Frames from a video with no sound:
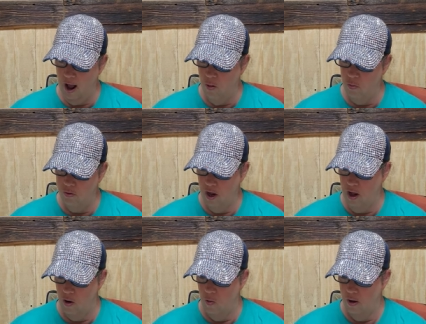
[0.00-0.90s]
I will
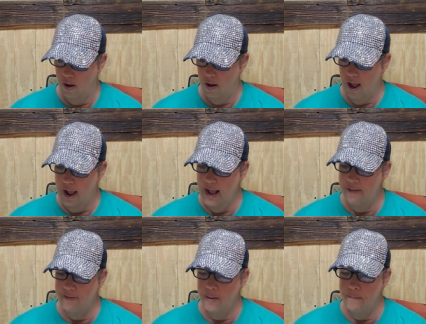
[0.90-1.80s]
know.
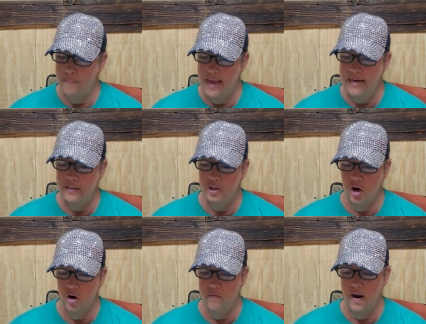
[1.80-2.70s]
And the men
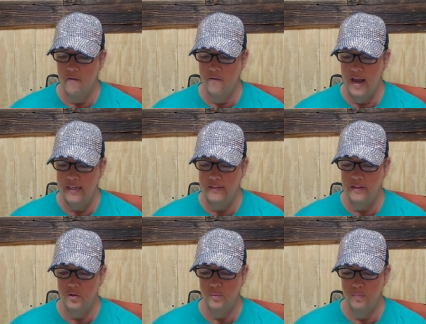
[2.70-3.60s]
turned their
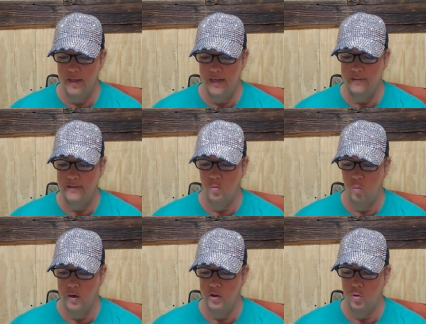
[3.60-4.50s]
faces from thence
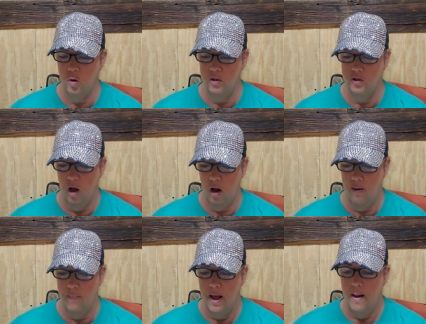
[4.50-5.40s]
and went toward
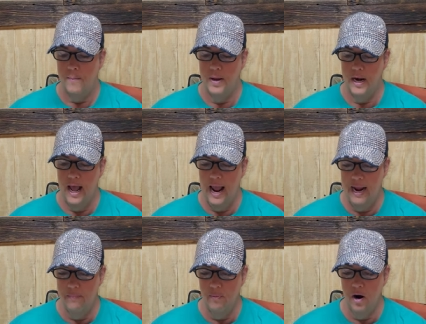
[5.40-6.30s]
Sodom. But
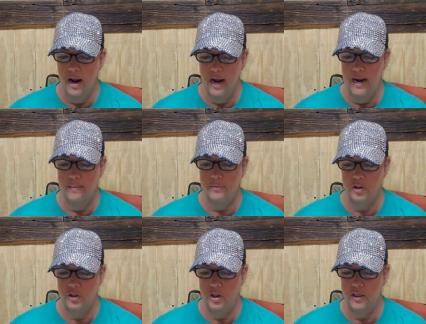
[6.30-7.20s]
Abraham
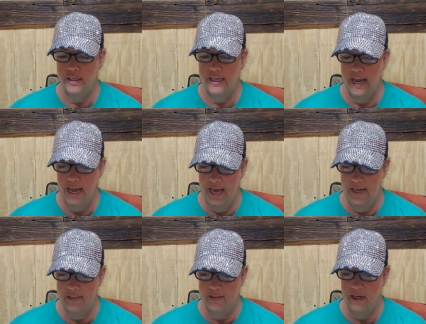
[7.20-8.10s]
stood
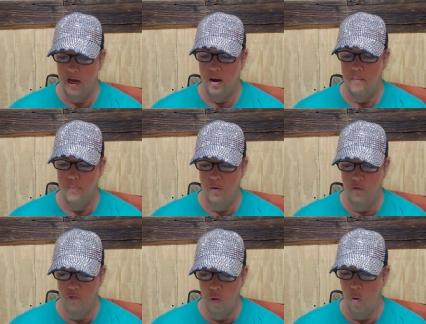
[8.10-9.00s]
yet
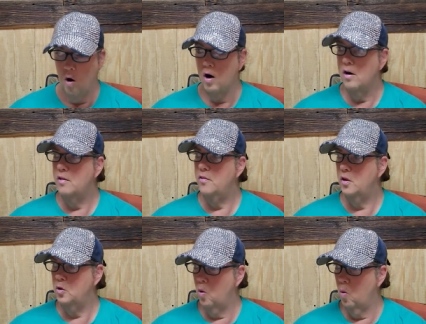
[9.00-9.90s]
before the
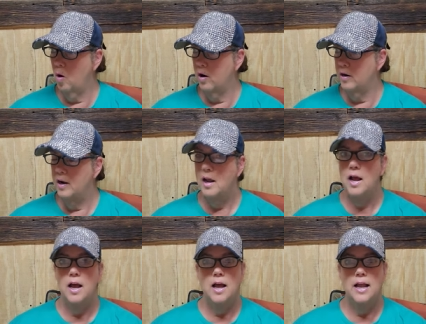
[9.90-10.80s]
Lord
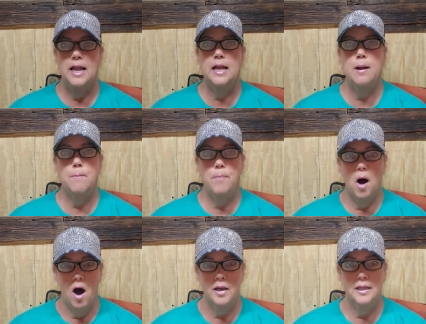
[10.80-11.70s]
in a
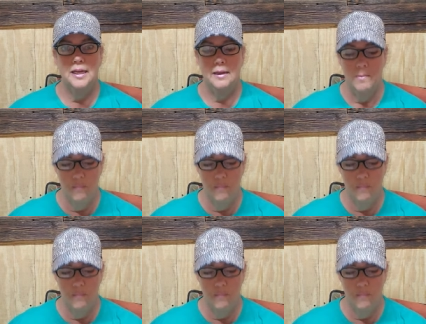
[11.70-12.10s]
bodily